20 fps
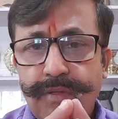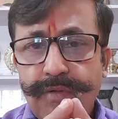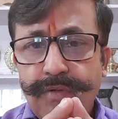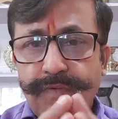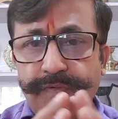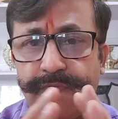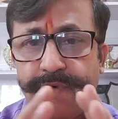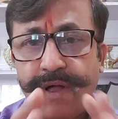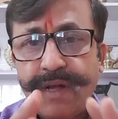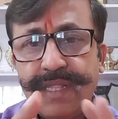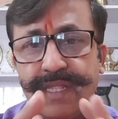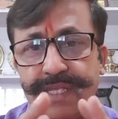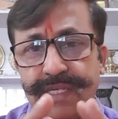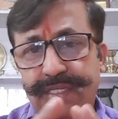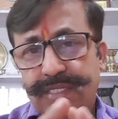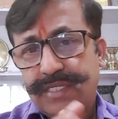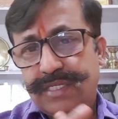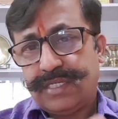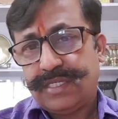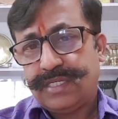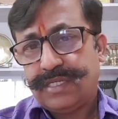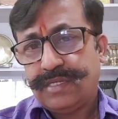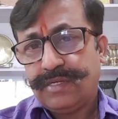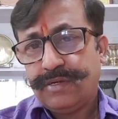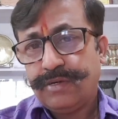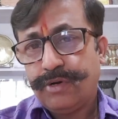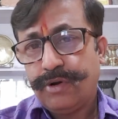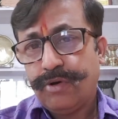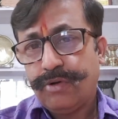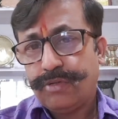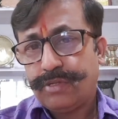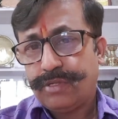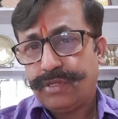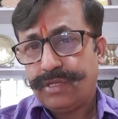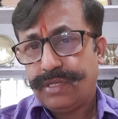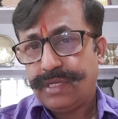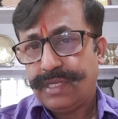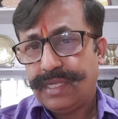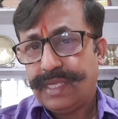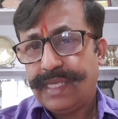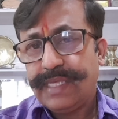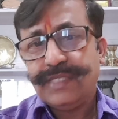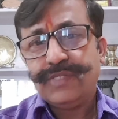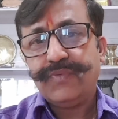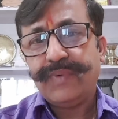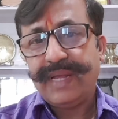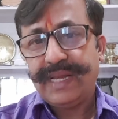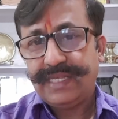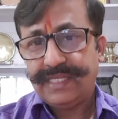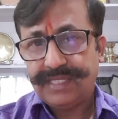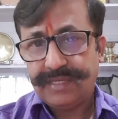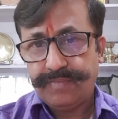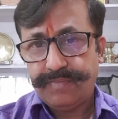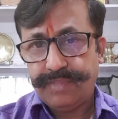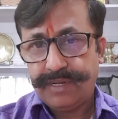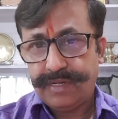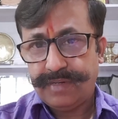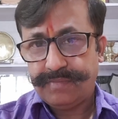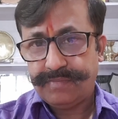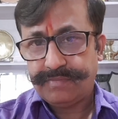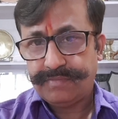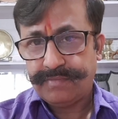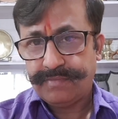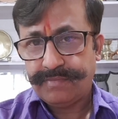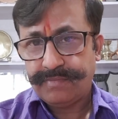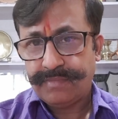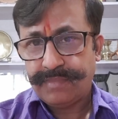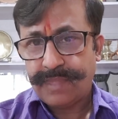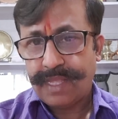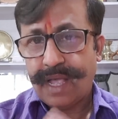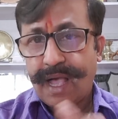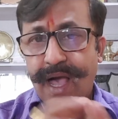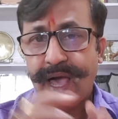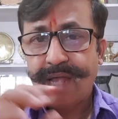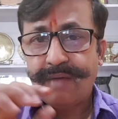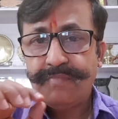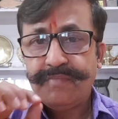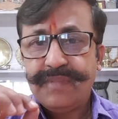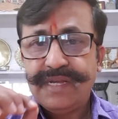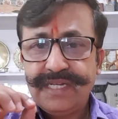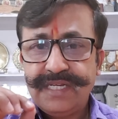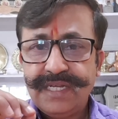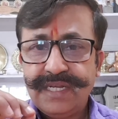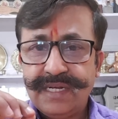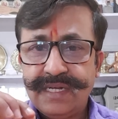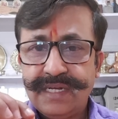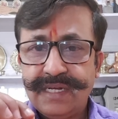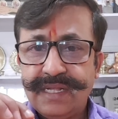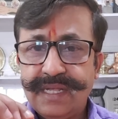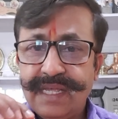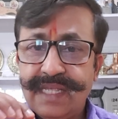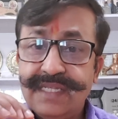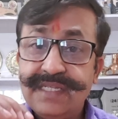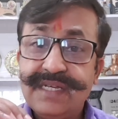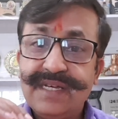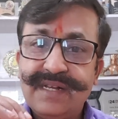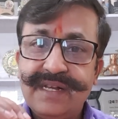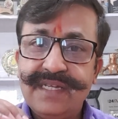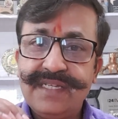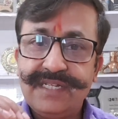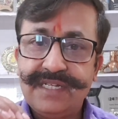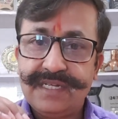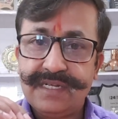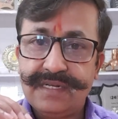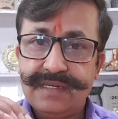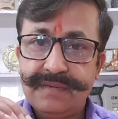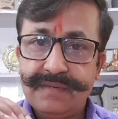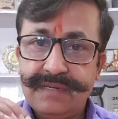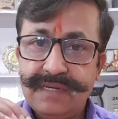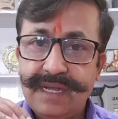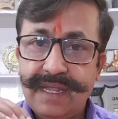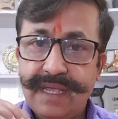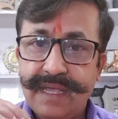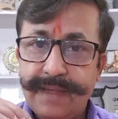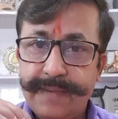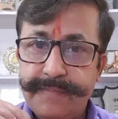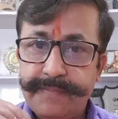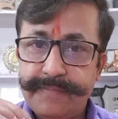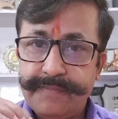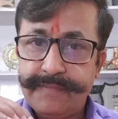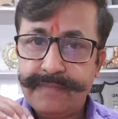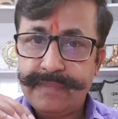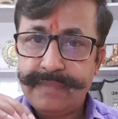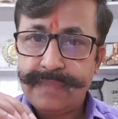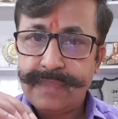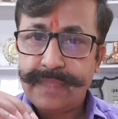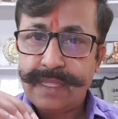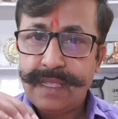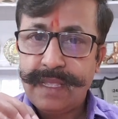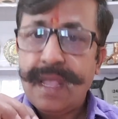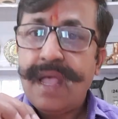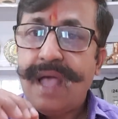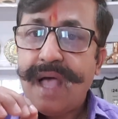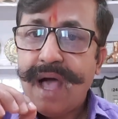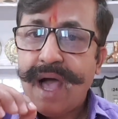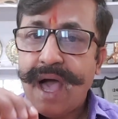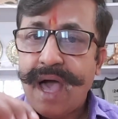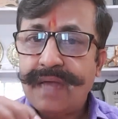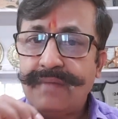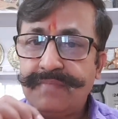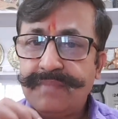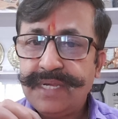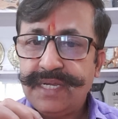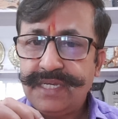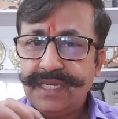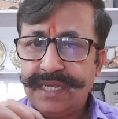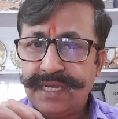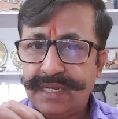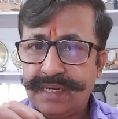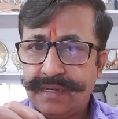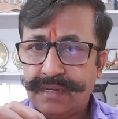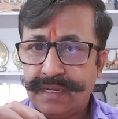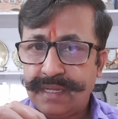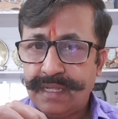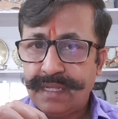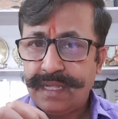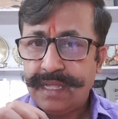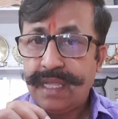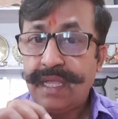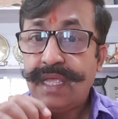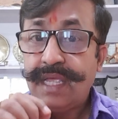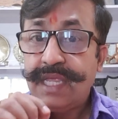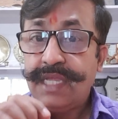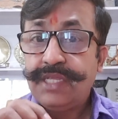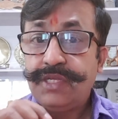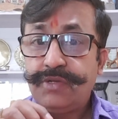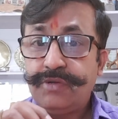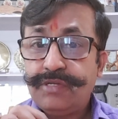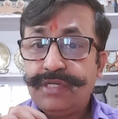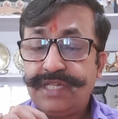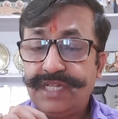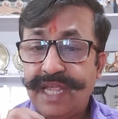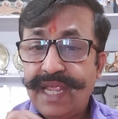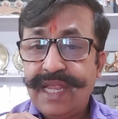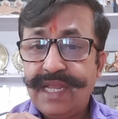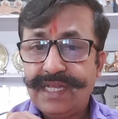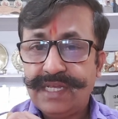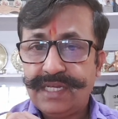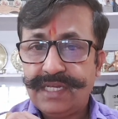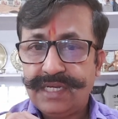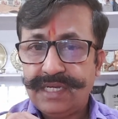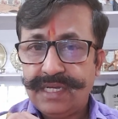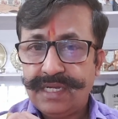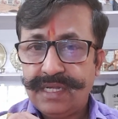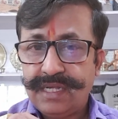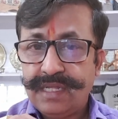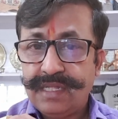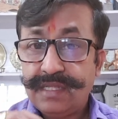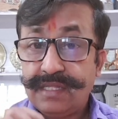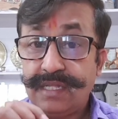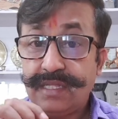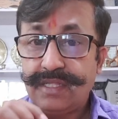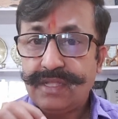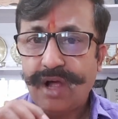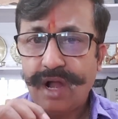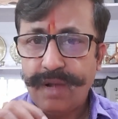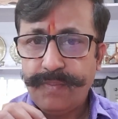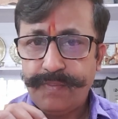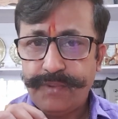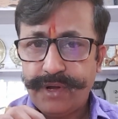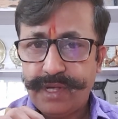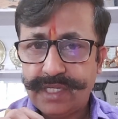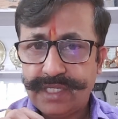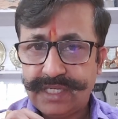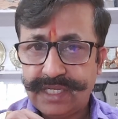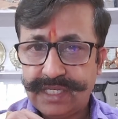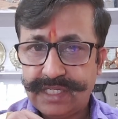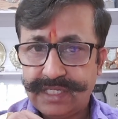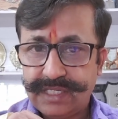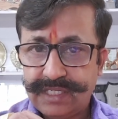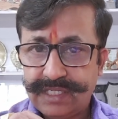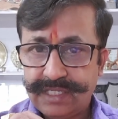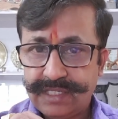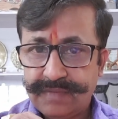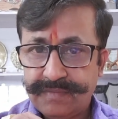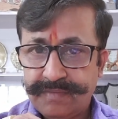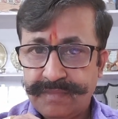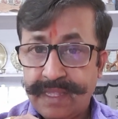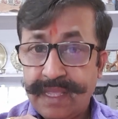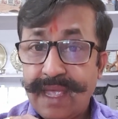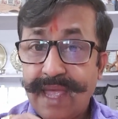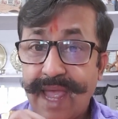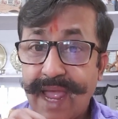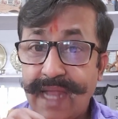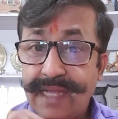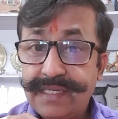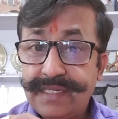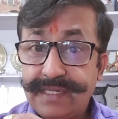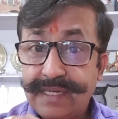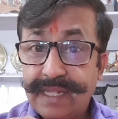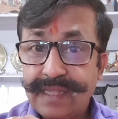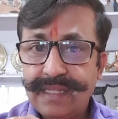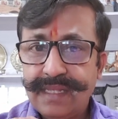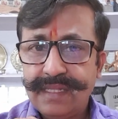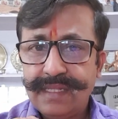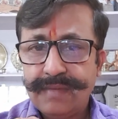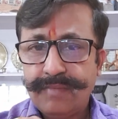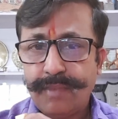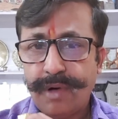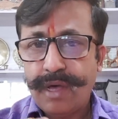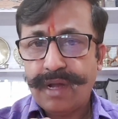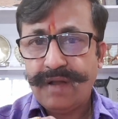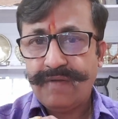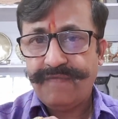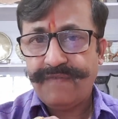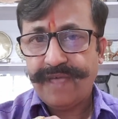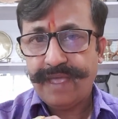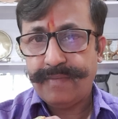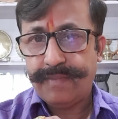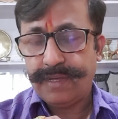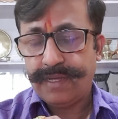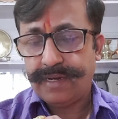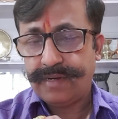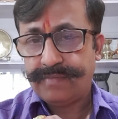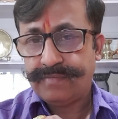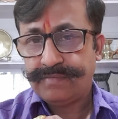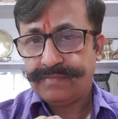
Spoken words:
for this growth is very simple. Our mission is crystal clear. Our mission is to change the thought process and strengthen the moral fiber